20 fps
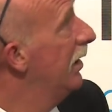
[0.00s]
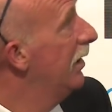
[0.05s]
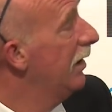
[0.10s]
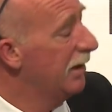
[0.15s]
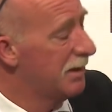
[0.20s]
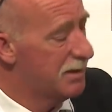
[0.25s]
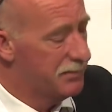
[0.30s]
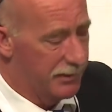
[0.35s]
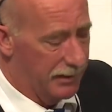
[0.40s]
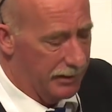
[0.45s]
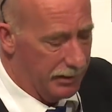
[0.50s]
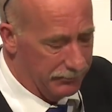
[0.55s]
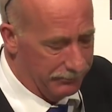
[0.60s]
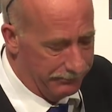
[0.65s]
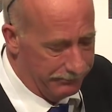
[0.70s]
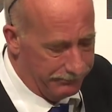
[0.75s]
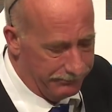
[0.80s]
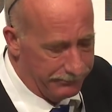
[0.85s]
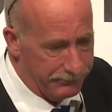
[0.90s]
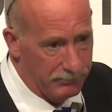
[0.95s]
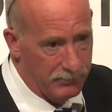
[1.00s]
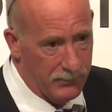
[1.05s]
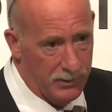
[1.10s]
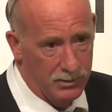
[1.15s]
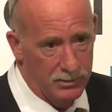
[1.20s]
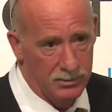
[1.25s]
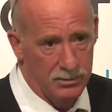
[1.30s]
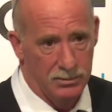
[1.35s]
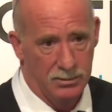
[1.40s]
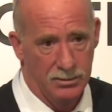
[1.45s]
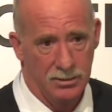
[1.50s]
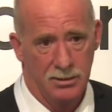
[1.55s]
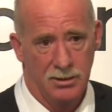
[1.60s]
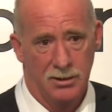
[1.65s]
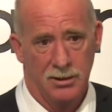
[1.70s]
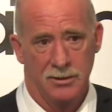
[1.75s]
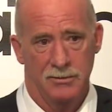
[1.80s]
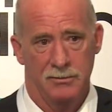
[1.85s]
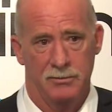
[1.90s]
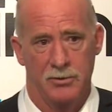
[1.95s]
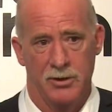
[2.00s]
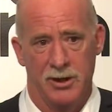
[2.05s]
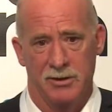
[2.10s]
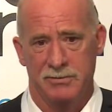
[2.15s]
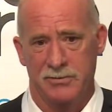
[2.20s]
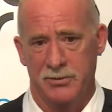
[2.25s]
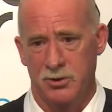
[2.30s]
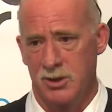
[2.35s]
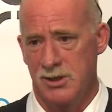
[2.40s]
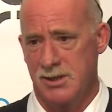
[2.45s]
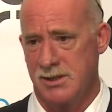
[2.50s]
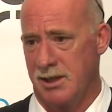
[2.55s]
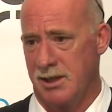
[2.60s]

It's funny. For our first